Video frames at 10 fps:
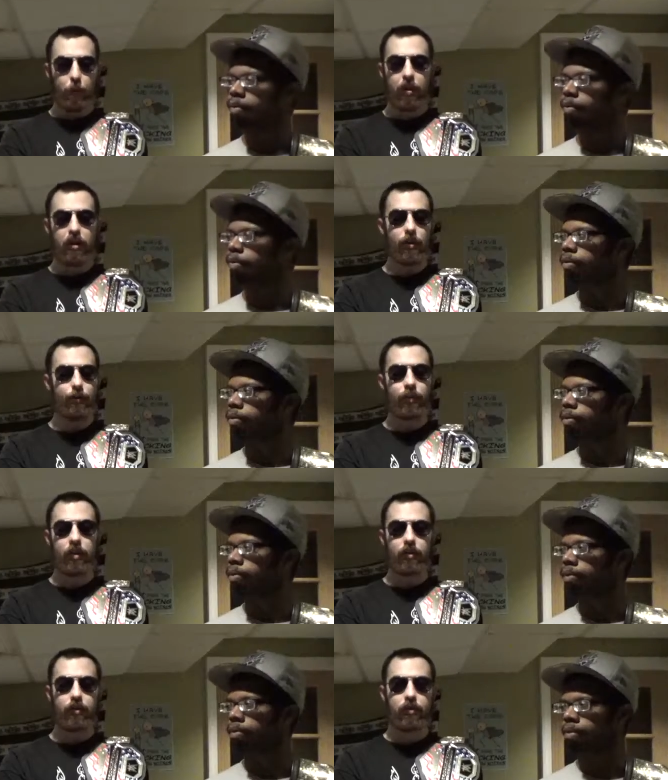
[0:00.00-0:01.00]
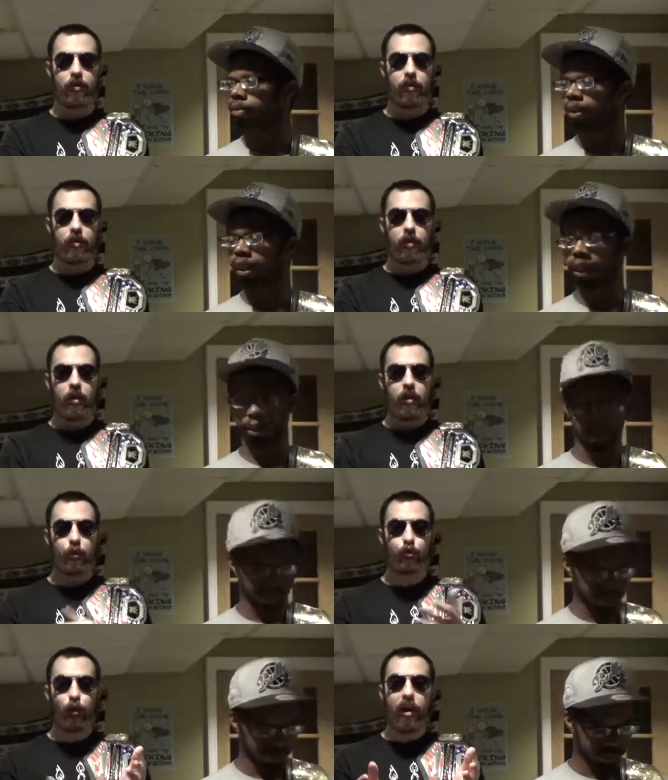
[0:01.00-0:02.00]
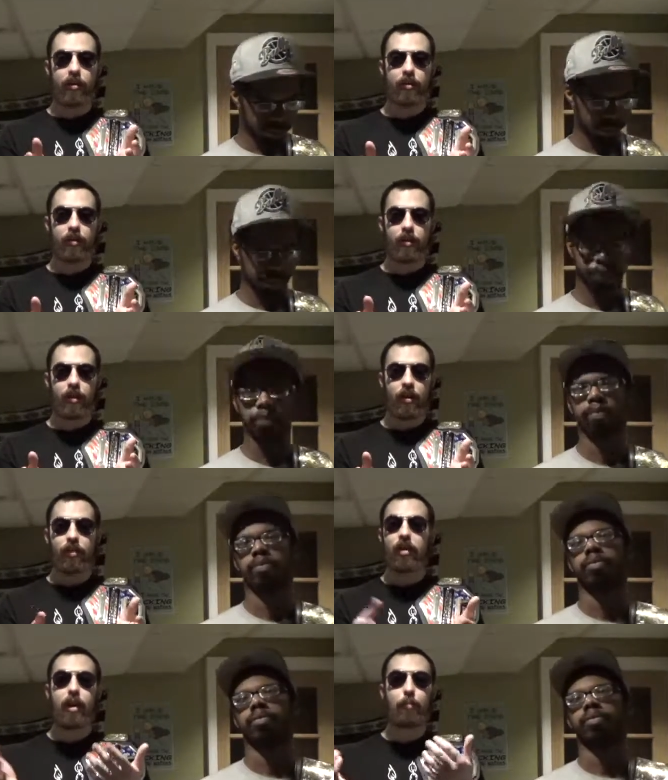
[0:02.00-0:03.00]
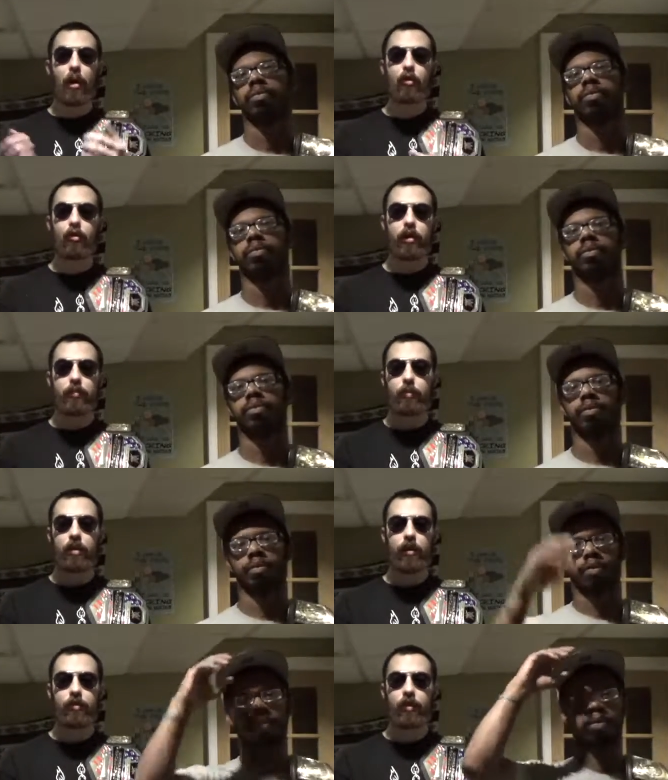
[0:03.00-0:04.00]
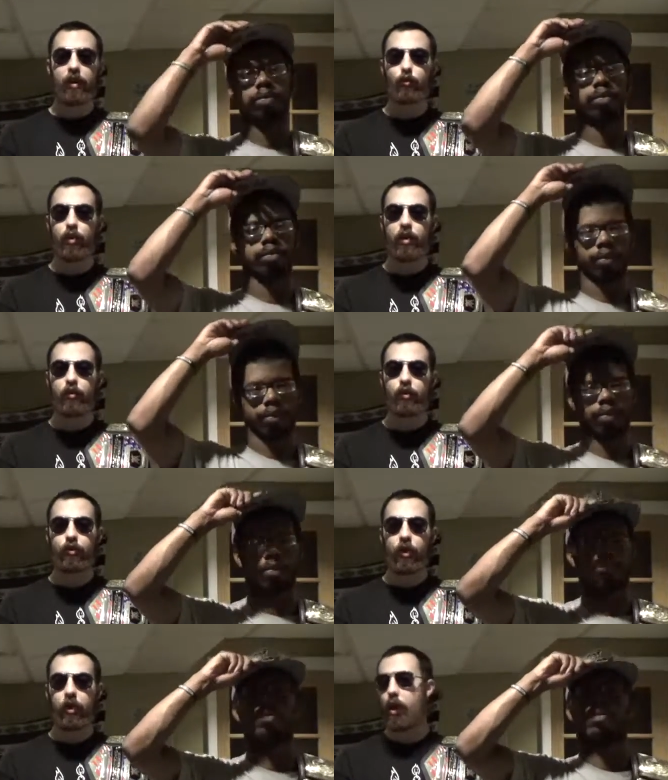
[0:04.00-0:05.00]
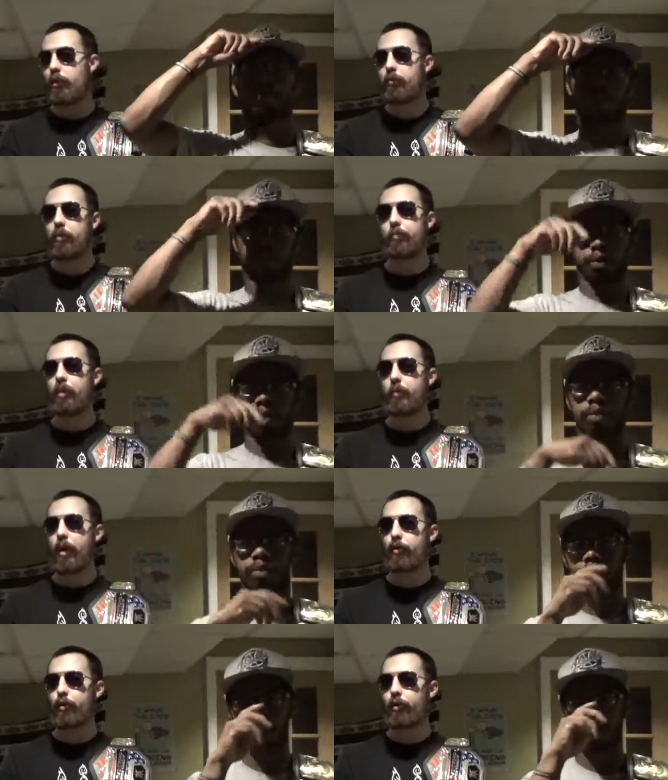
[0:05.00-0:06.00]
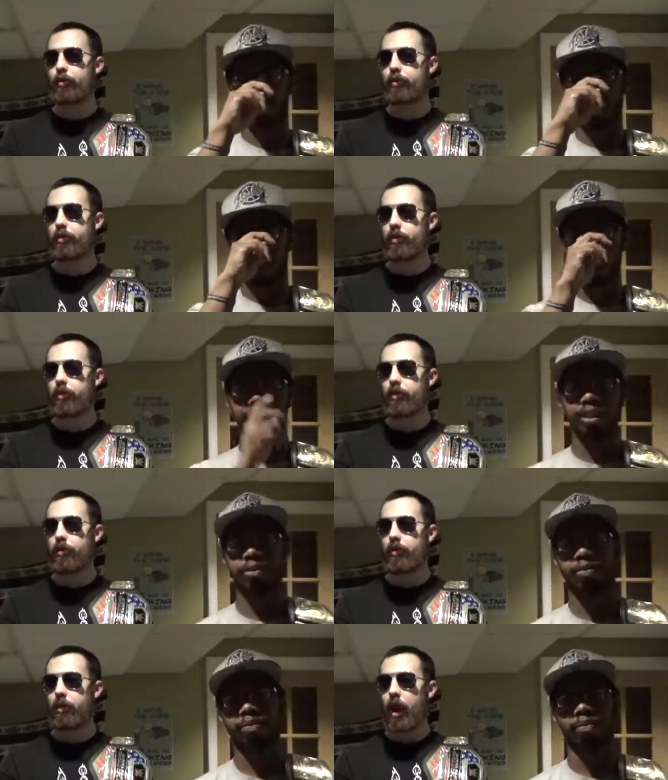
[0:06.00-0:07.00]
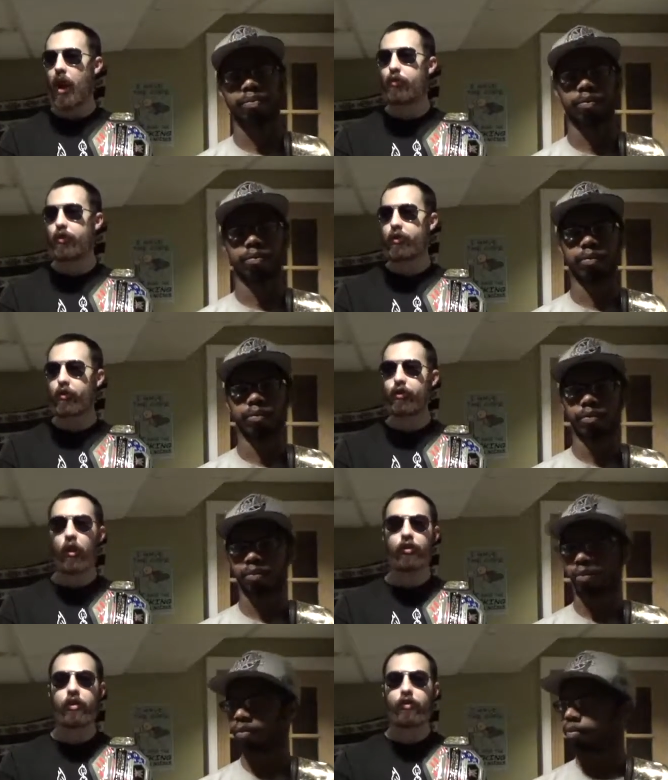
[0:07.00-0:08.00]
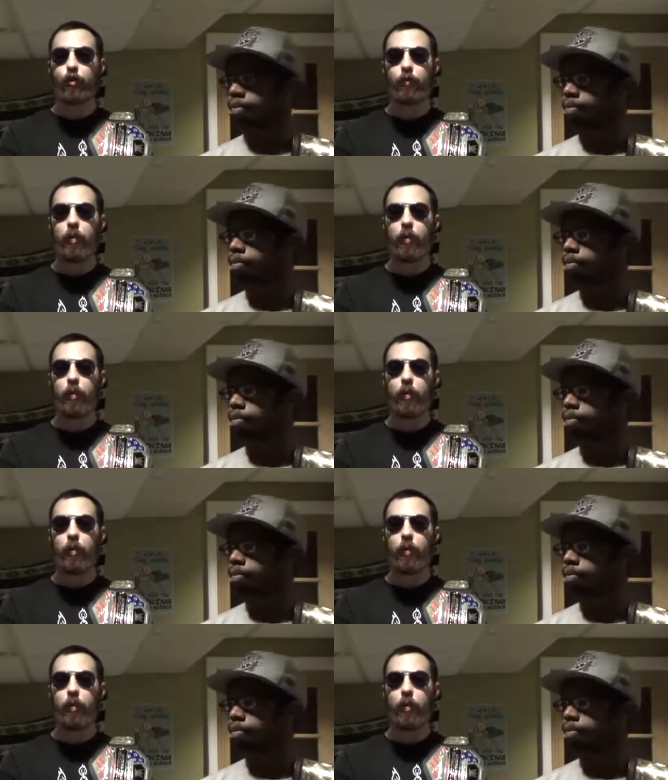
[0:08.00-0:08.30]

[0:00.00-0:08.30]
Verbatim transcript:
Speaker 1: beat up Vince. Yeah. That was great. Then they bungled it because next week he's just like, oh, I'm gonna play by the rules. Yeah. I just assaulted two of